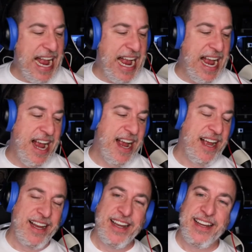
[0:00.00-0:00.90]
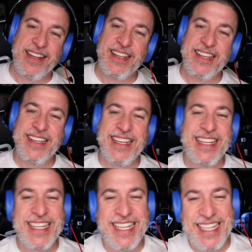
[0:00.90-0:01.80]
Chan!
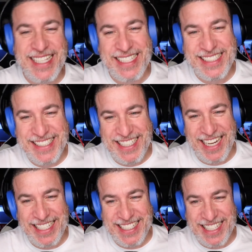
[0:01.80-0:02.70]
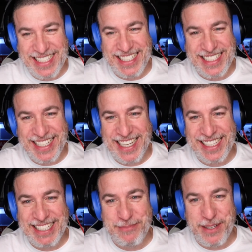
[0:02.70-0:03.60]
Chan said
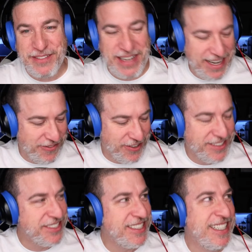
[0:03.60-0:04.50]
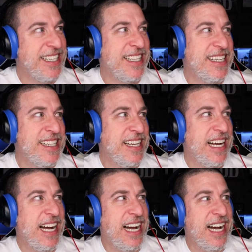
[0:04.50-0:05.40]
slightly above average.
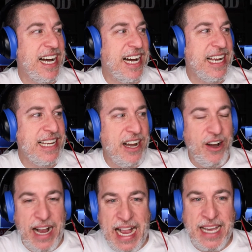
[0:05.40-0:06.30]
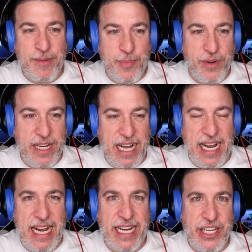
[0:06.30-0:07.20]
No, I had a pretty
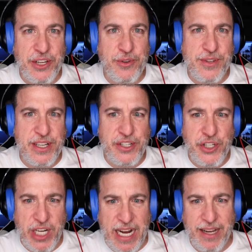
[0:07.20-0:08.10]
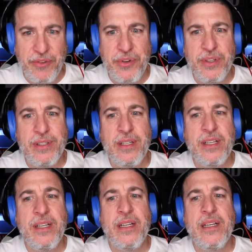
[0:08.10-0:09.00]
high IQ as a child.
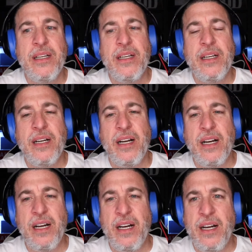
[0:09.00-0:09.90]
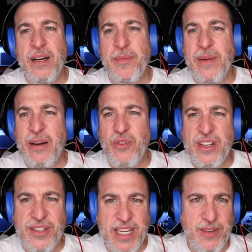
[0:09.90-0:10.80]
I want to
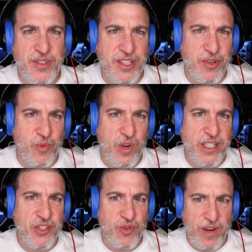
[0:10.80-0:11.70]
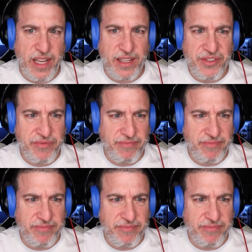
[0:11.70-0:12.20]
say I was in the 120s.